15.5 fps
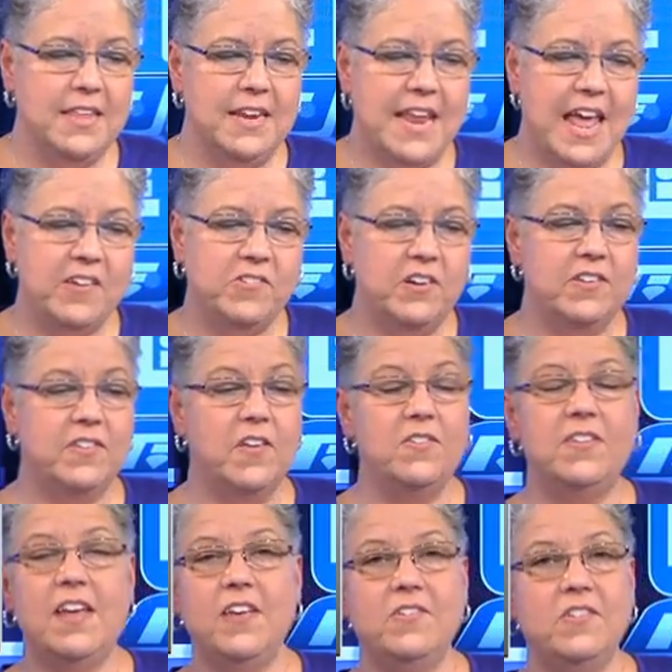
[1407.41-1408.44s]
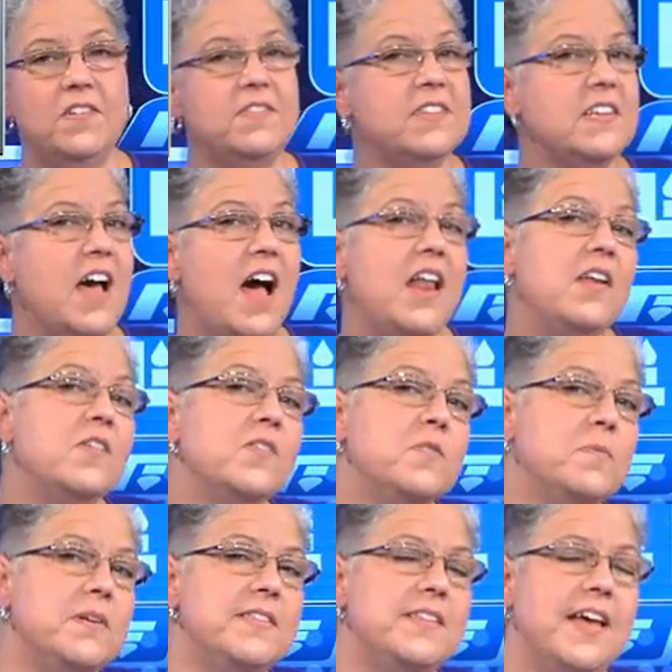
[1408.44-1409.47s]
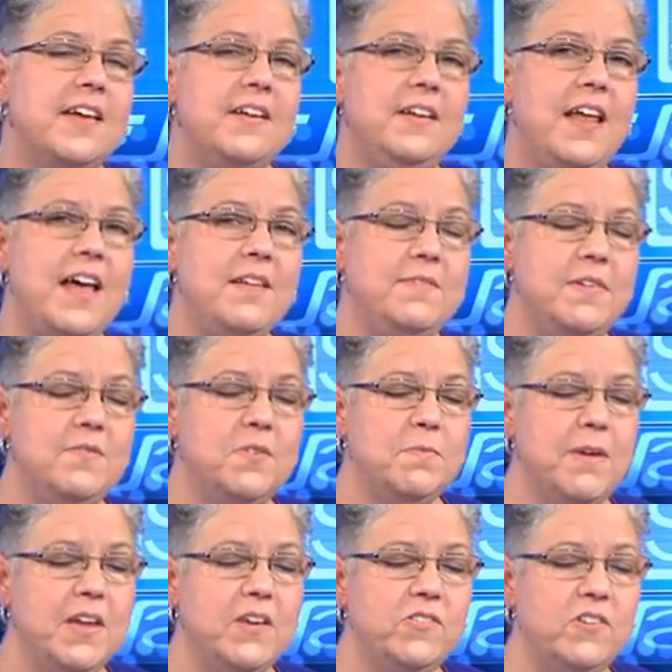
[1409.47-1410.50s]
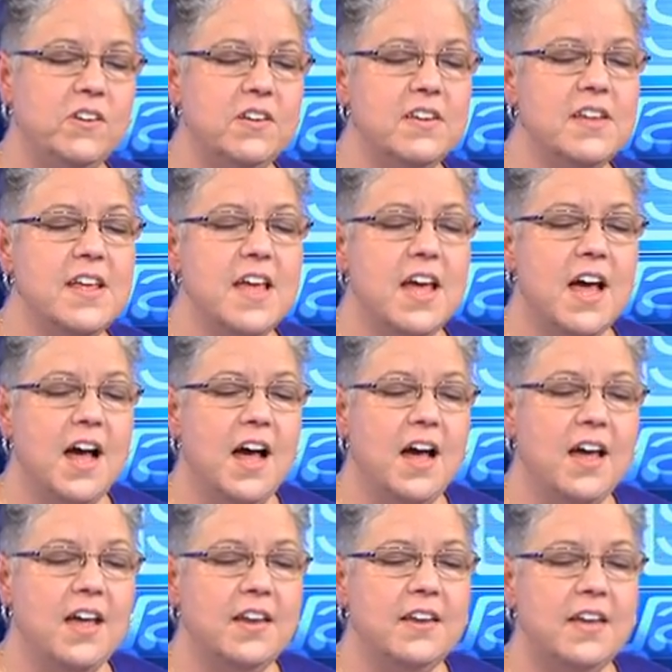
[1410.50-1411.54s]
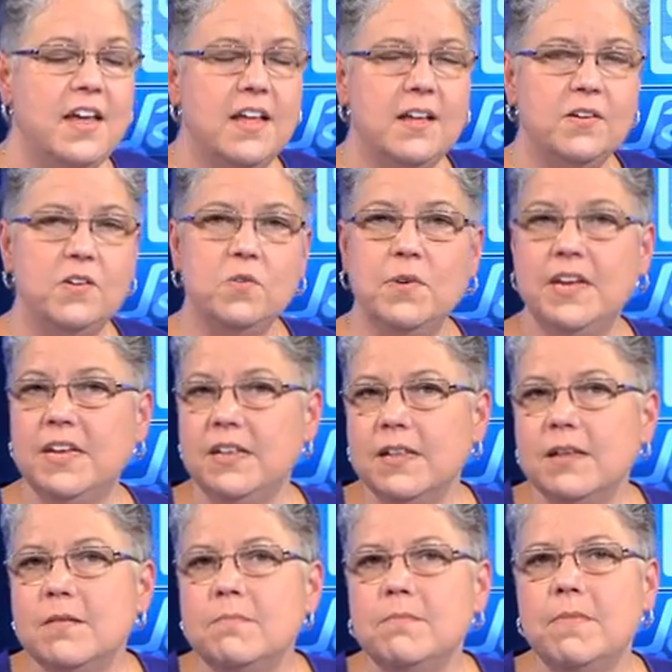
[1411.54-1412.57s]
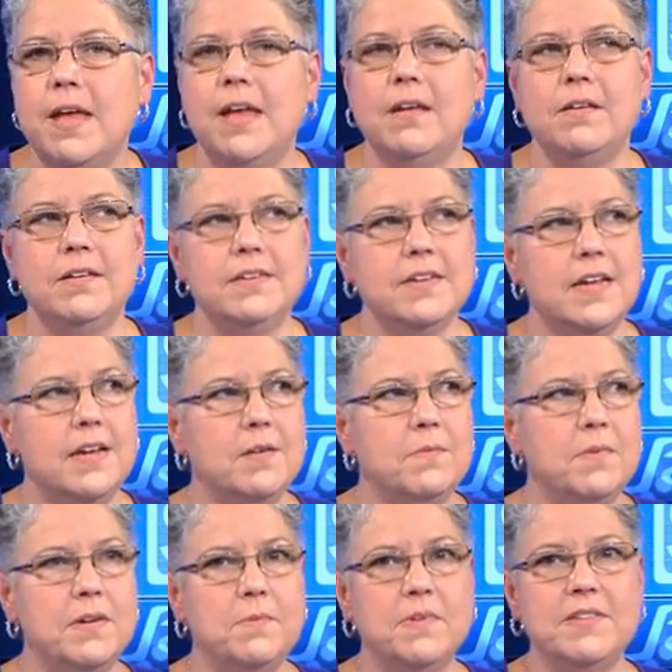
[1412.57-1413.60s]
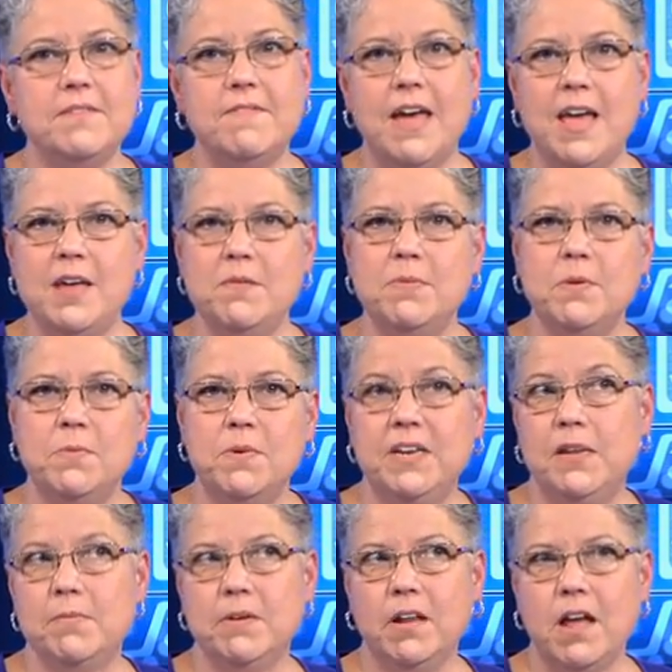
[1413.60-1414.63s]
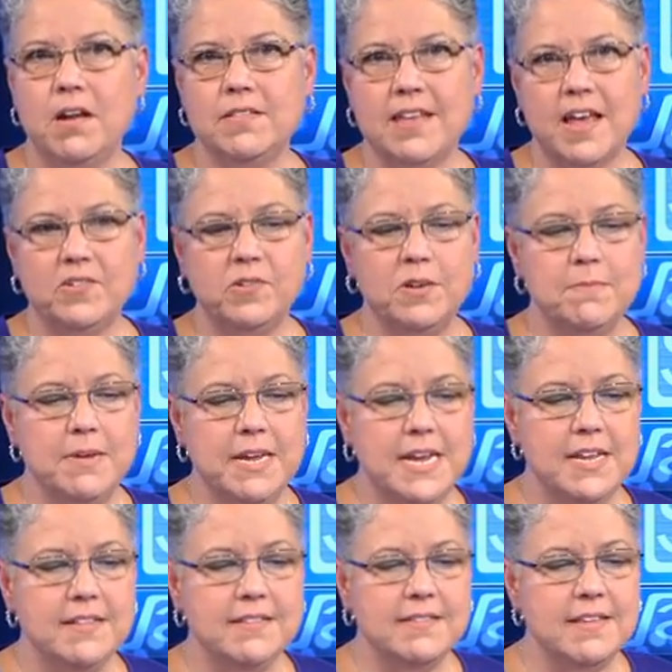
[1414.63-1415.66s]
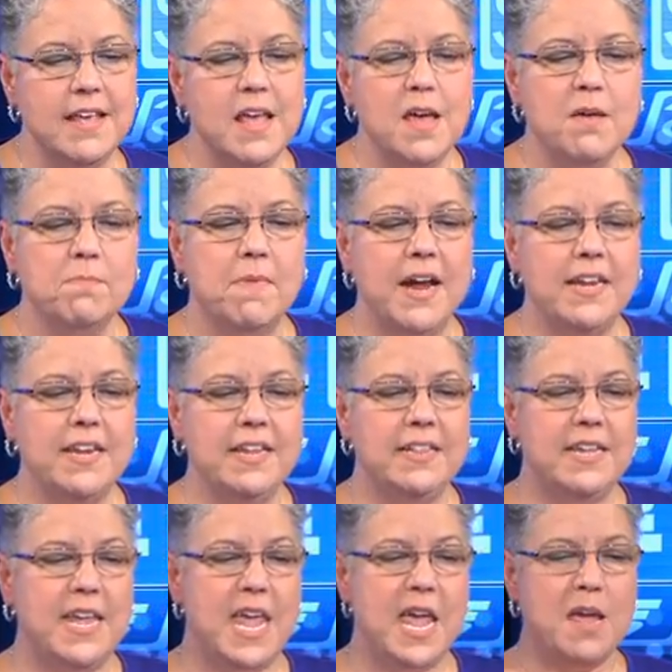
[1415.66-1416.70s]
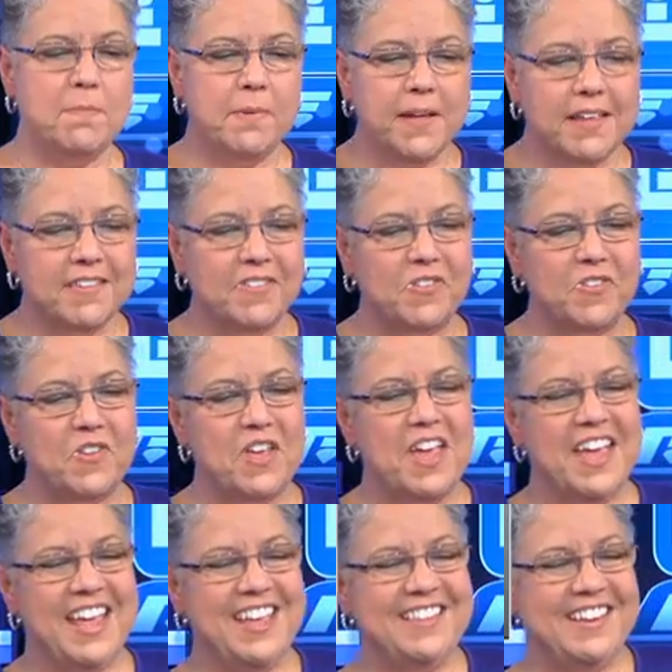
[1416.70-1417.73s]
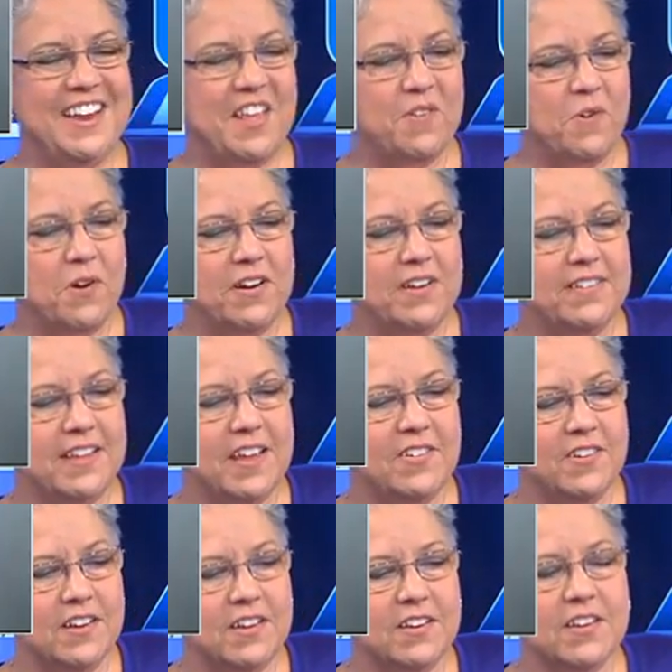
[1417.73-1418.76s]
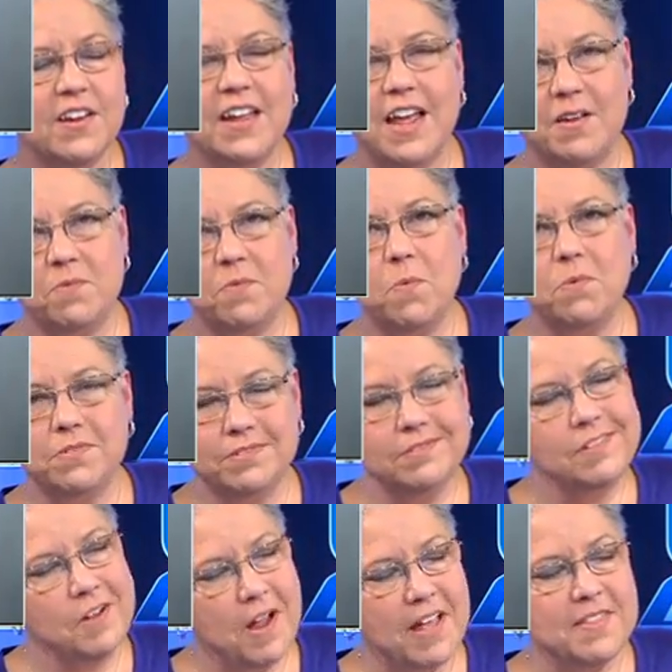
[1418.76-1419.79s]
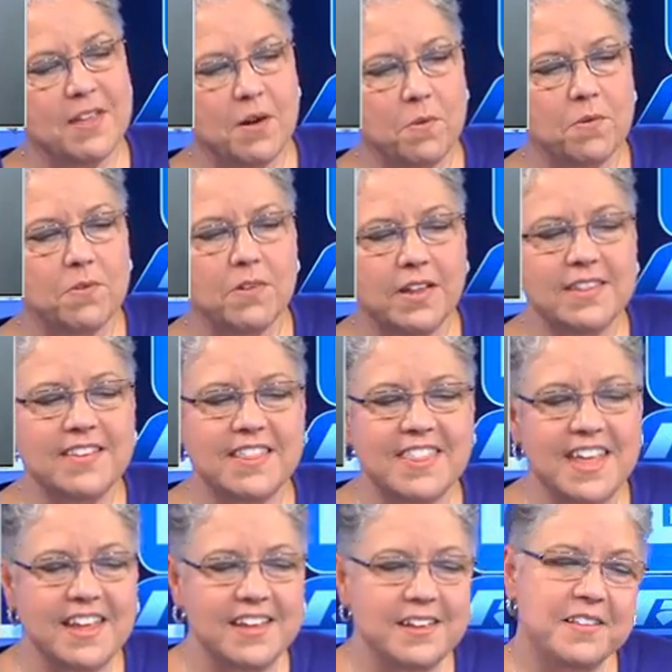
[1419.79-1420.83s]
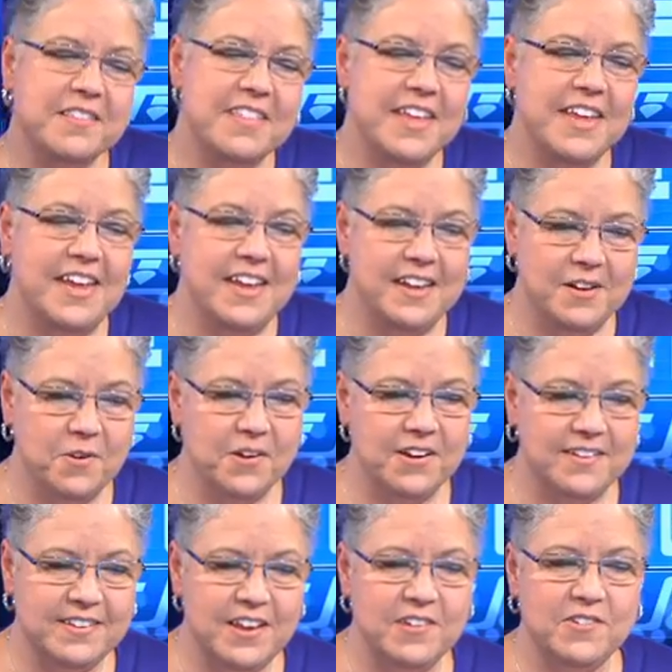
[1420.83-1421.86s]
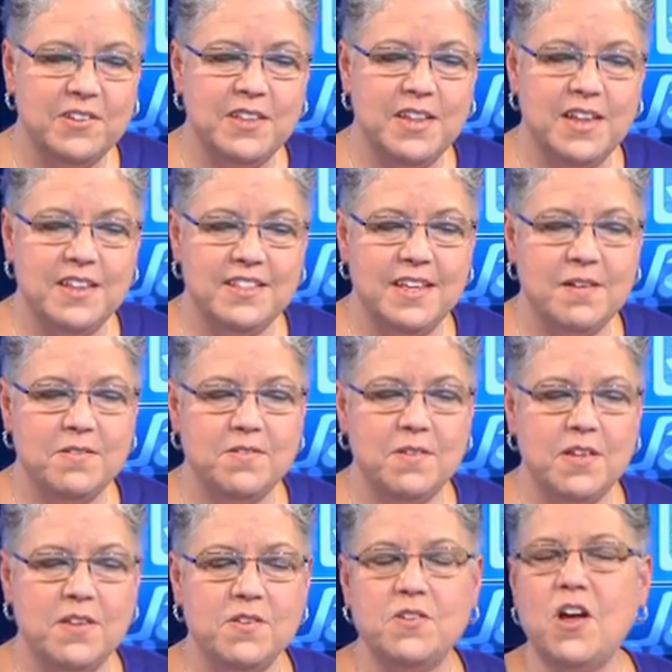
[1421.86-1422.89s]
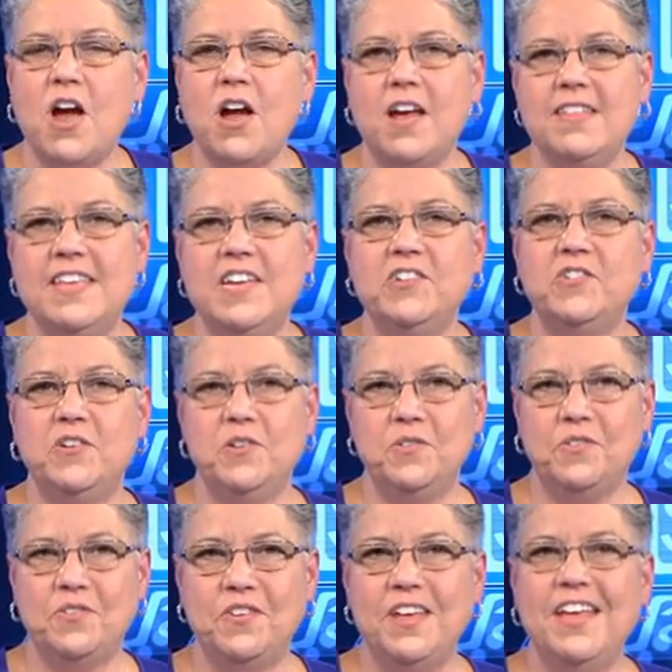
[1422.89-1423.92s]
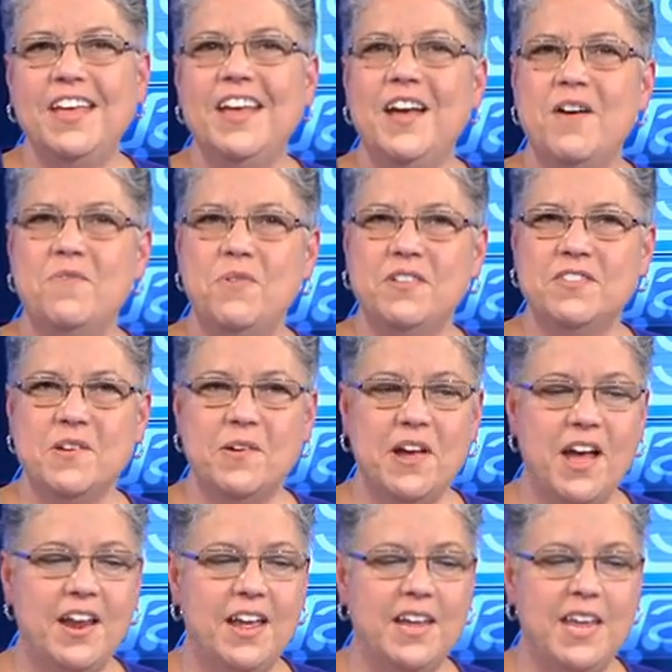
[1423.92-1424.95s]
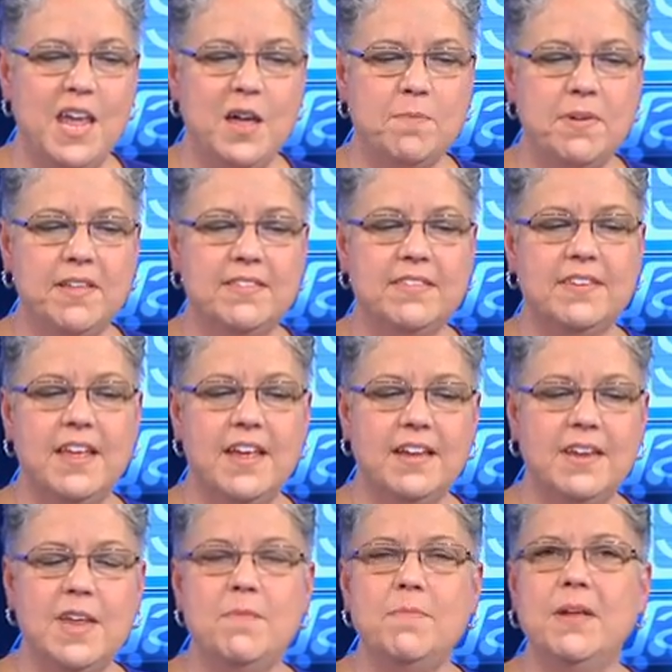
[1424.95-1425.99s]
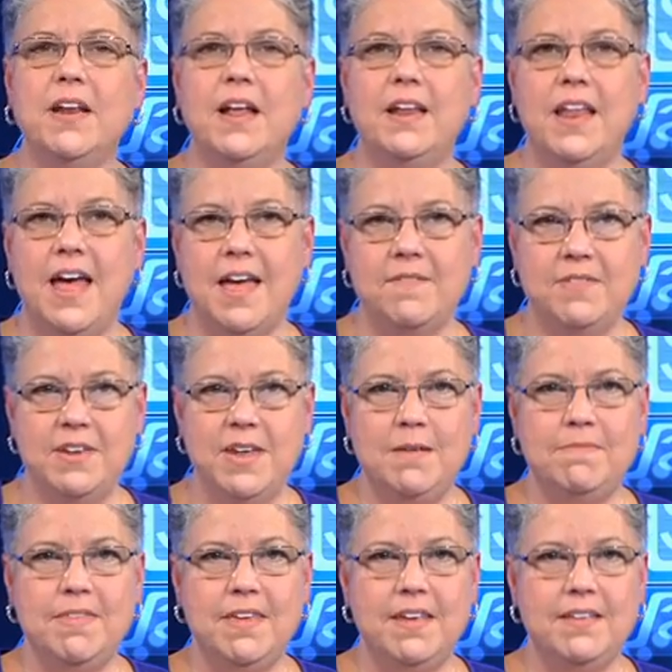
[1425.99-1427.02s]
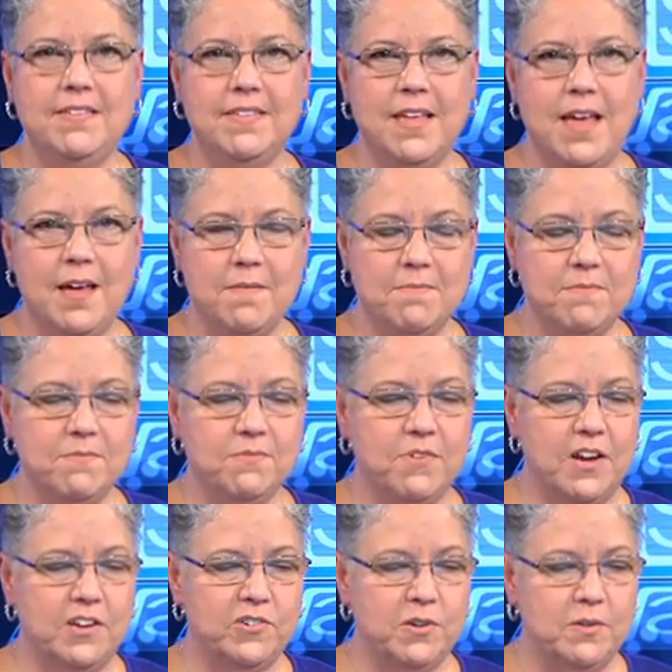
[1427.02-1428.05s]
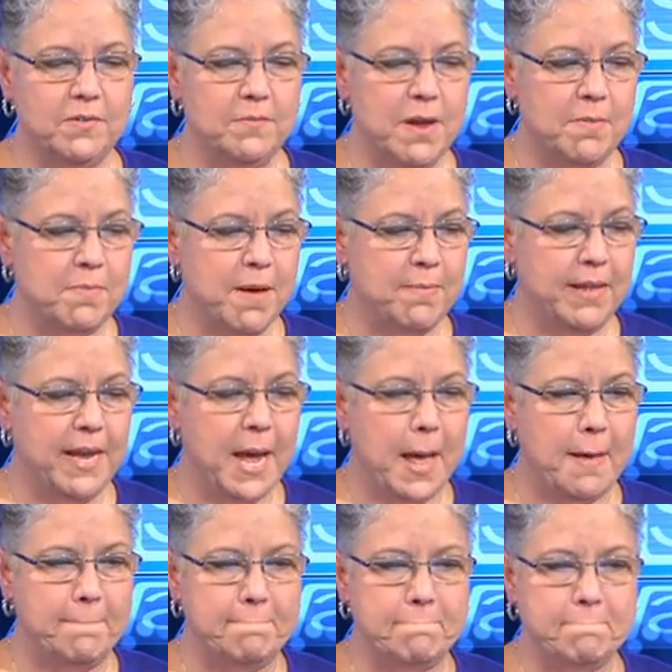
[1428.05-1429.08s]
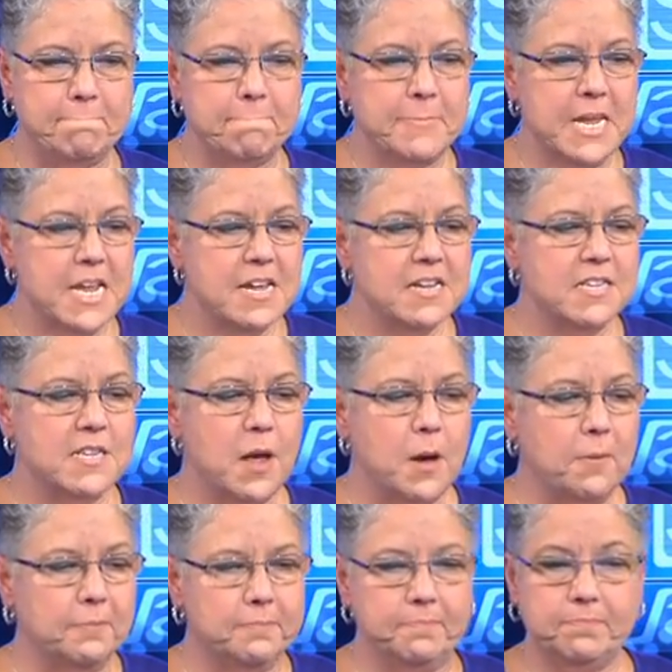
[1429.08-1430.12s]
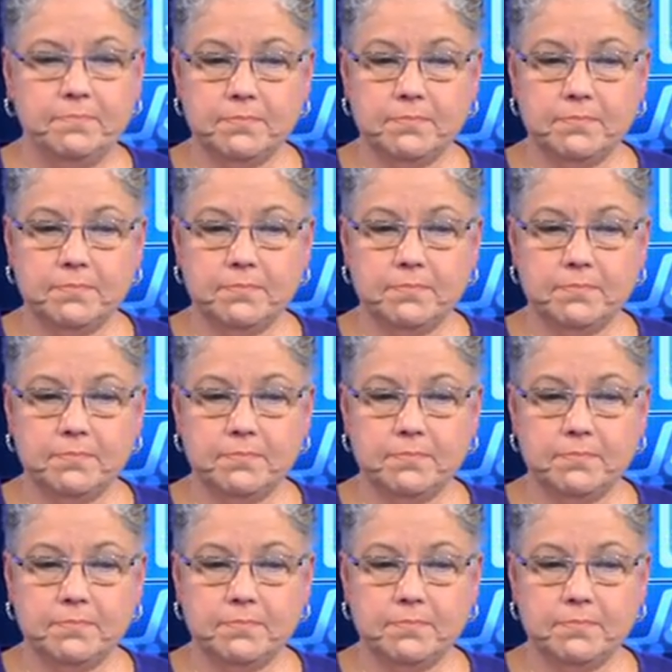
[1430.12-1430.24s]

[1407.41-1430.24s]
The National Association of Scholars puts out a lot of information on uh, curriculum and uh, what, what's a valuable, what liberal arts actually means. Minding the Campus is another organization, kind of, they're out there, it's a think, thinking organization. They, they, they talk on the issues of what's going on on campus and keep it alive and keep things um, fresh and, and bubbling up. So,